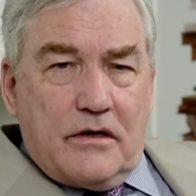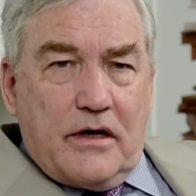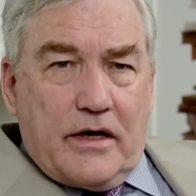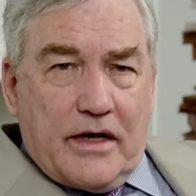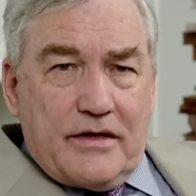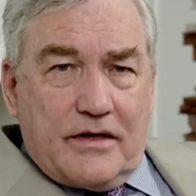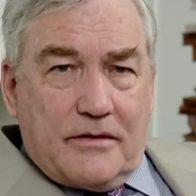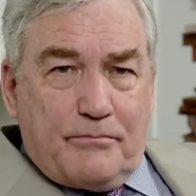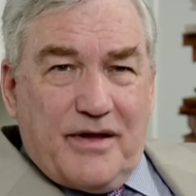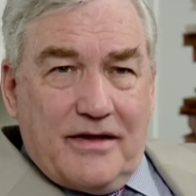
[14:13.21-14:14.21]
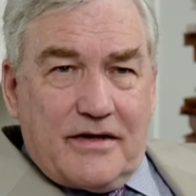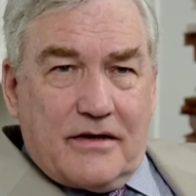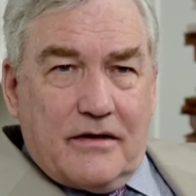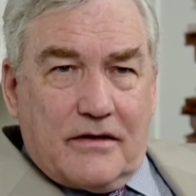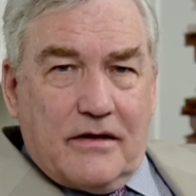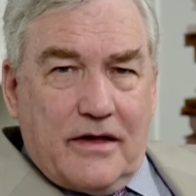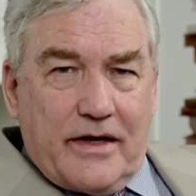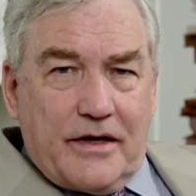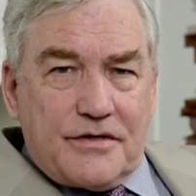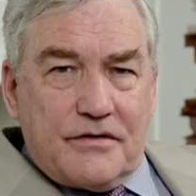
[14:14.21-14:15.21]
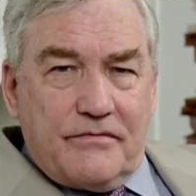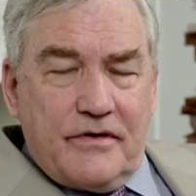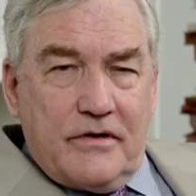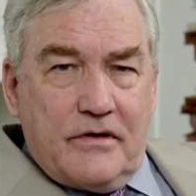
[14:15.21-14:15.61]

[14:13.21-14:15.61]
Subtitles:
And I think the political class of